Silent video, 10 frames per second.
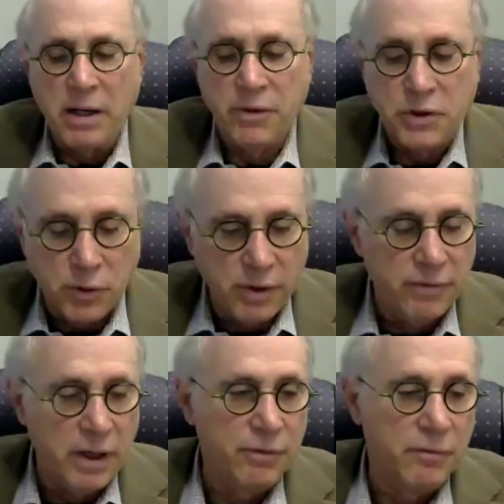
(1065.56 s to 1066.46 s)
of the story
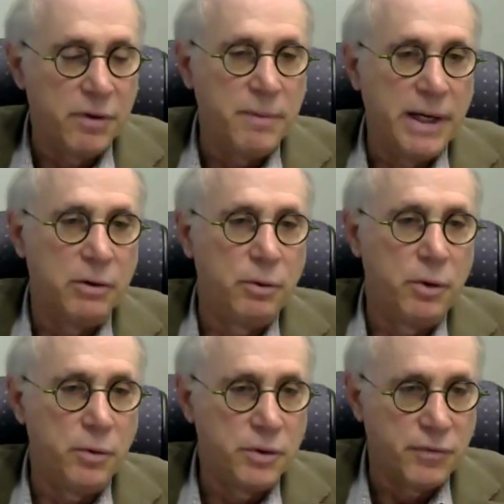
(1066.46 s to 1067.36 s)
of the man who
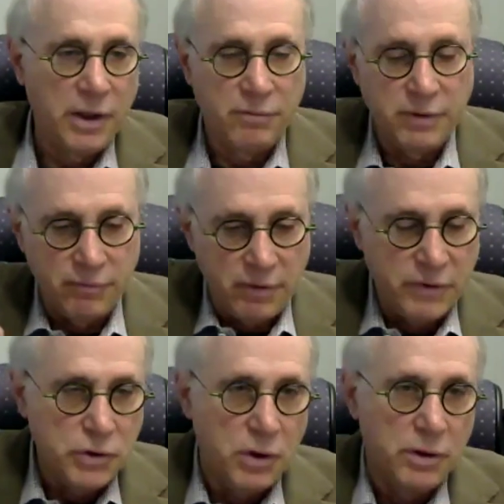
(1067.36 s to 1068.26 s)
was afraid of a
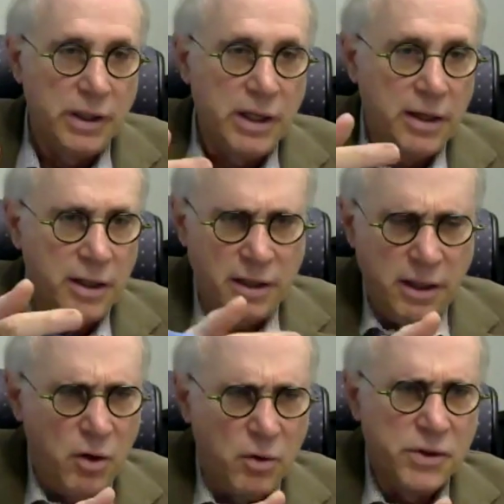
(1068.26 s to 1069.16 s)
dog, and
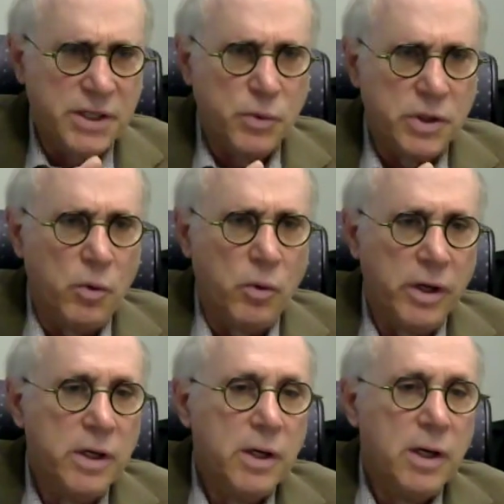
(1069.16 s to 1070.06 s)
the owner says, "Well, don't
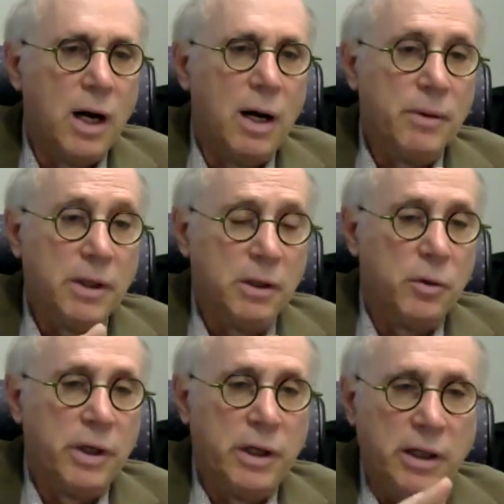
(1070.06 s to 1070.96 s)
worry,
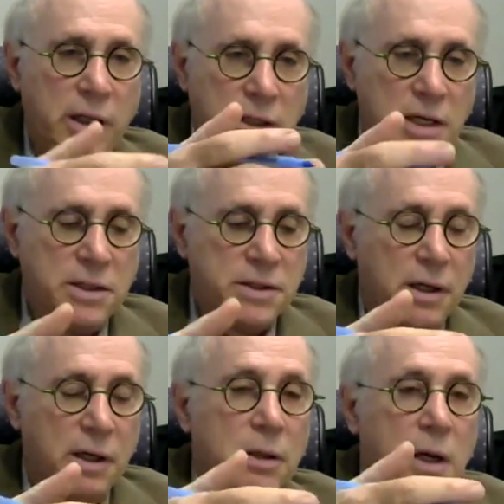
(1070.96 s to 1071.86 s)
his
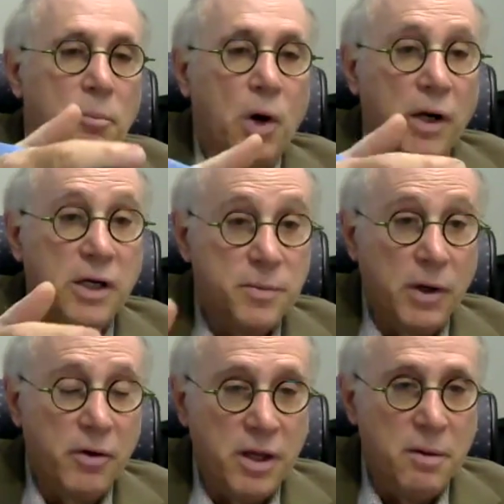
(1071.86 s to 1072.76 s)
bark is
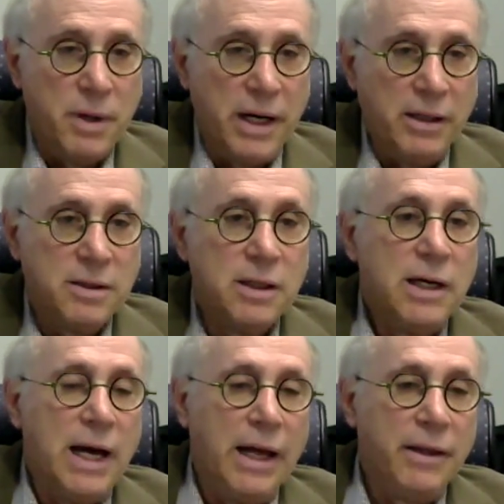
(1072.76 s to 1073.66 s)
bigger than the bite."
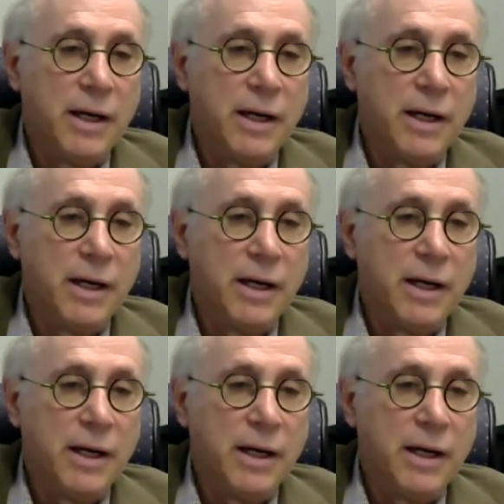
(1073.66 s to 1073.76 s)
And the